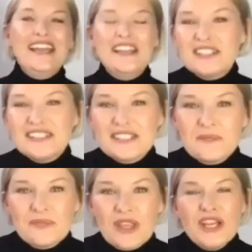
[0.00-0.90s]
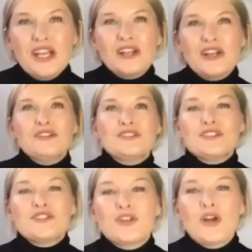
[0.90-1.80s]
And it goes to
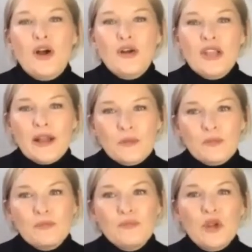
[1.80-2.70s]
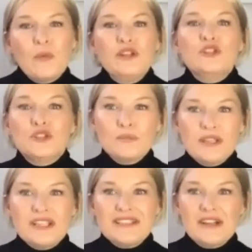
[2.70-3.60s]
show, like, when you do put
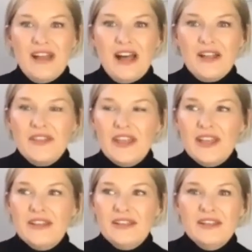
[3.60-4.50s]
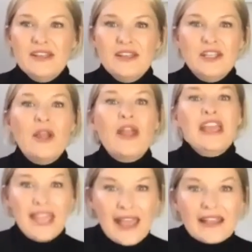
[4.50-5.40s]
yourself out there, it
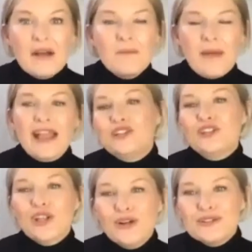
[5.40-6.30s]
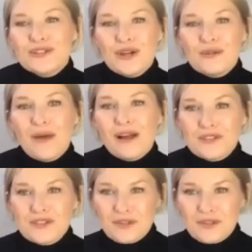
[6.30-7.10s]
can come back and you learn so much.